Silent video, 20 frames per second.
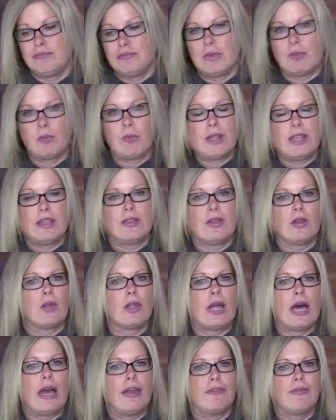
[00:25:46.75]
we go
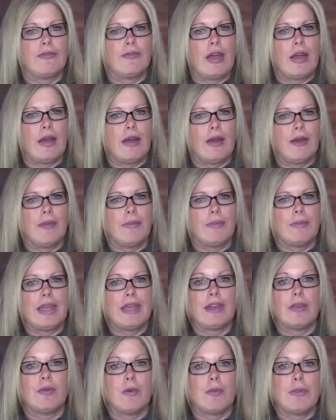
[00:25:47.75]
live, um,
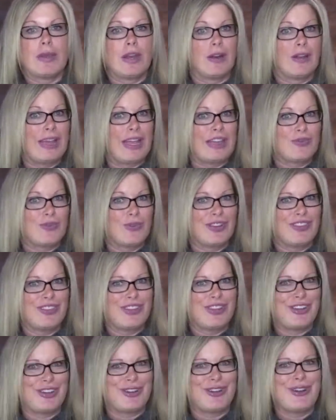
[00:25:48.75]
and it will be our last one of the
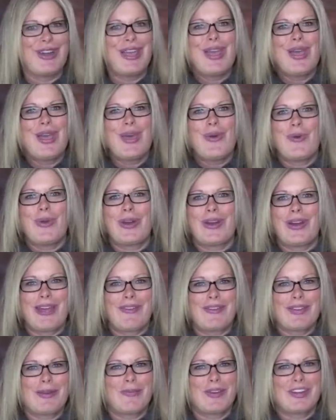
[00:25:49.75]
year. We are
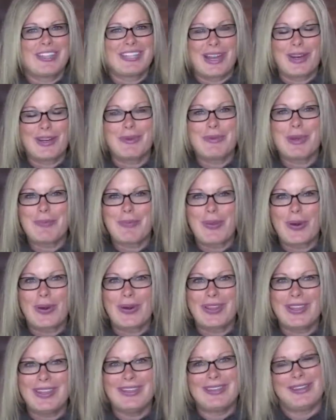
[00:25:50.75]
having a retirement
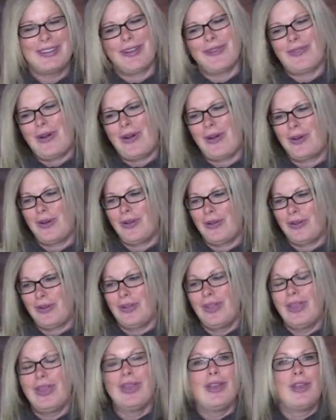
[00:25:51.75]
party of
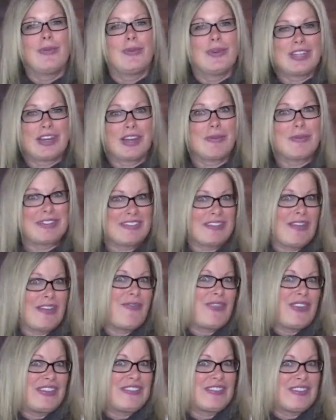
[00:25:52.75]
all retirement
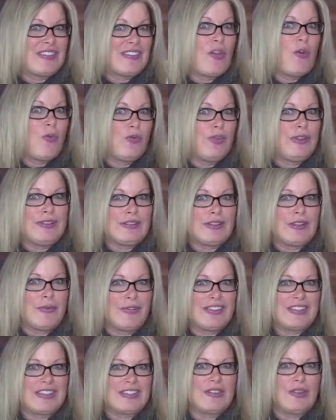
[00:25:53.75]
stuff that's hopefully some
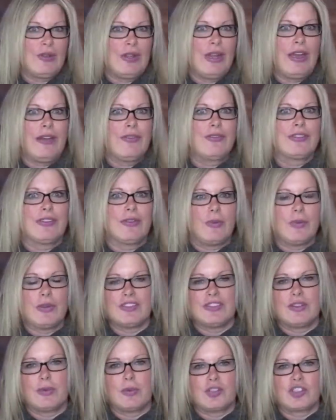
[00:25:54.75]
of it's still left, the
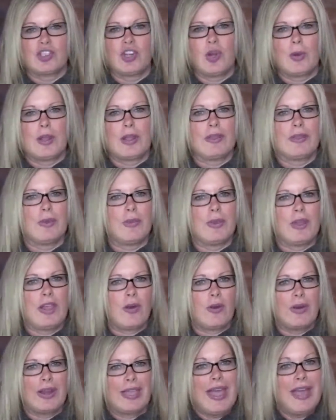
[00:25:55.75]
ones that we're showing that we
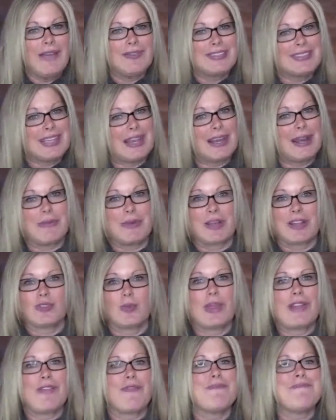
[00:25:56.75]
already have set up because
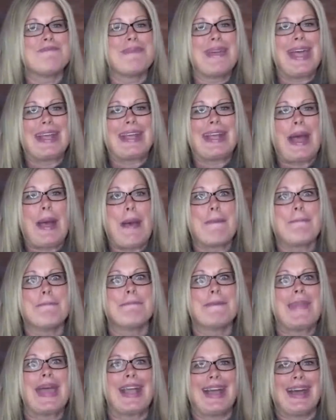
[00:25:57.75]
we have mega,
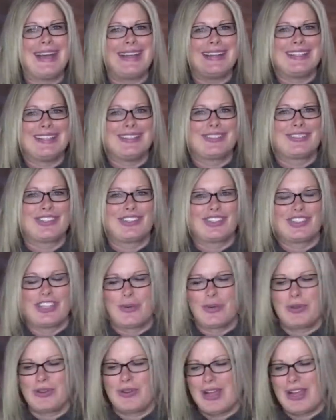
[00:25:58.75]
mega ideas to
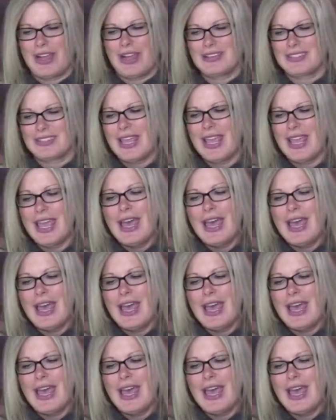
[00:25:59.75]
share with you guys.